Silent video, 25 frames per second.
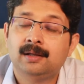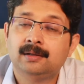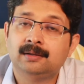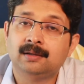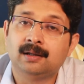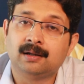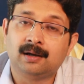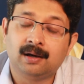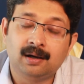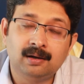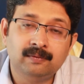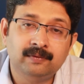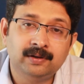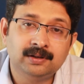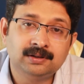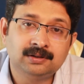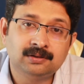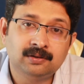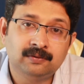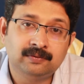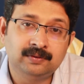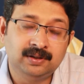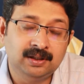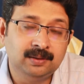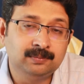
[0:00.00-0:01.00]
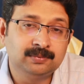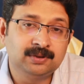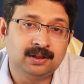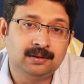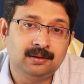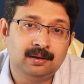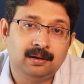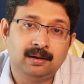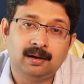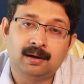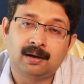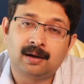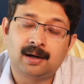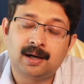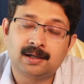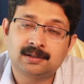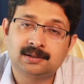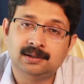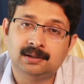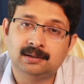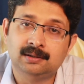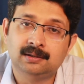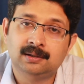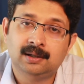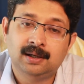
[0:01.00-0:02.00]
the relevance of team-centered
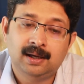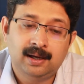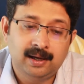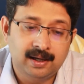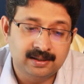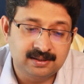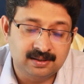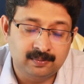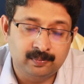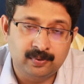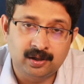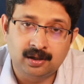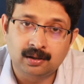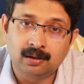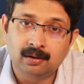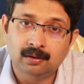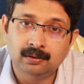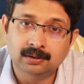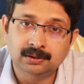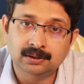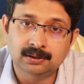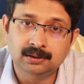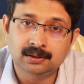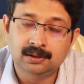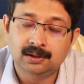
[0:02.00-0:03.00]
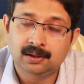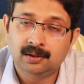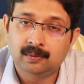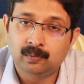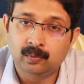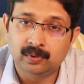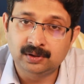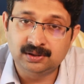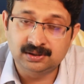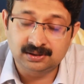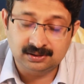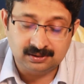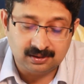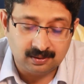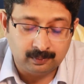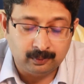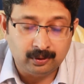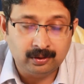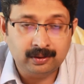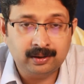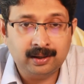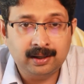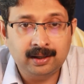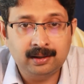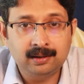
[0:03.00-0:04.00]
interaction as a pedagogy which is
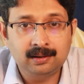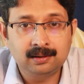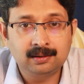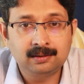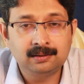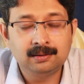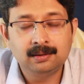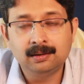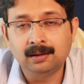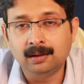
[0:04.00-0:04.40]
democratic,